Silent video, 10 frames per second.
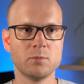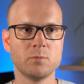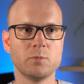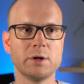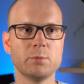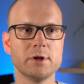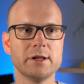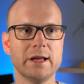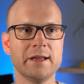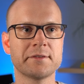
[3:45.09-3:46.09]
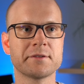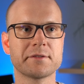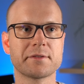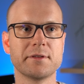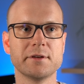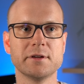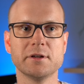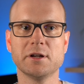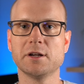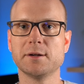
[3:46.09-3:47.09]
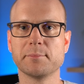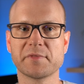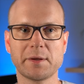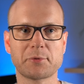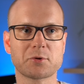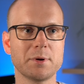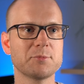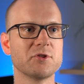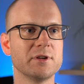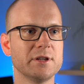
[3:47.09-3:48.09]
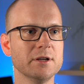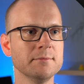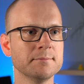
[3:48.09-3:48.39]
We will add the subscription here.